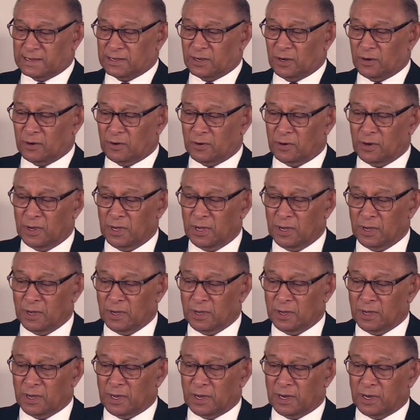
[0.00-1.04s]
So
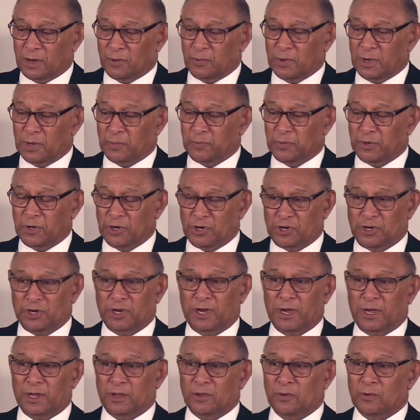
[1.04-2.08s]
uh, we
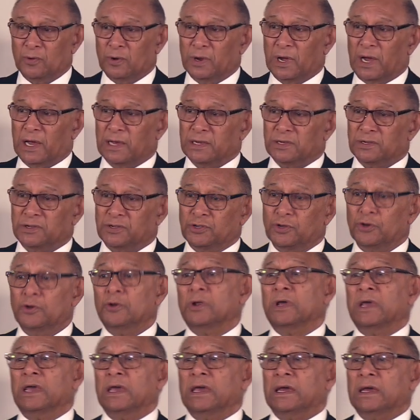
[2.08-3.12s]
appreciate you guys
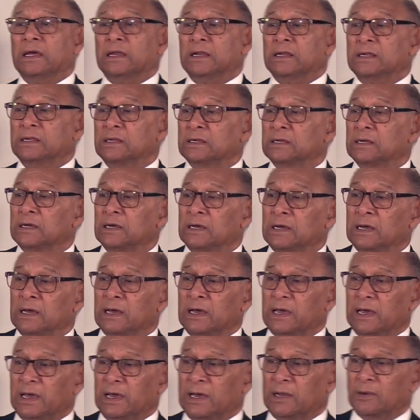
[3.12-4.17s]
tuning in
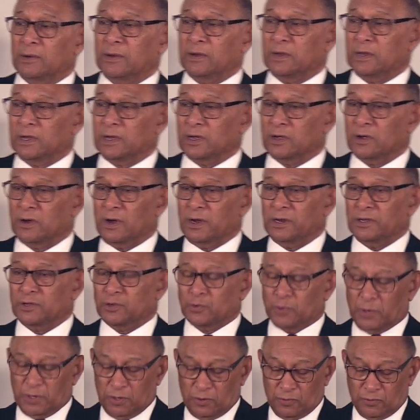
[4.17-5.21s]
and uh, God is
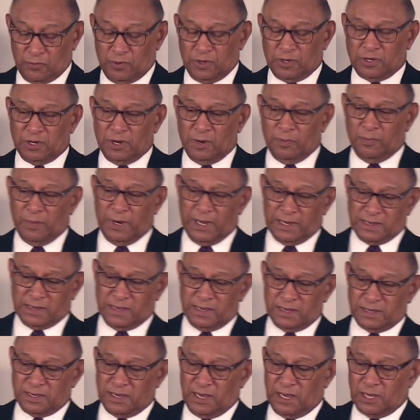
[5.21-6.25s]
going to richly bless
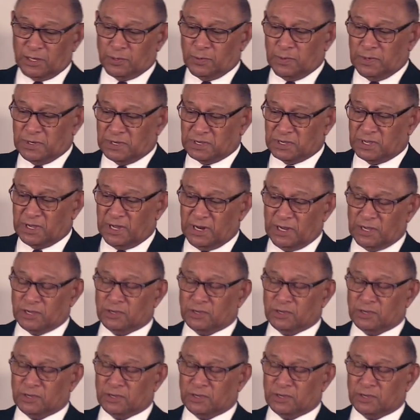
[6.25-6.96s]
us as we study.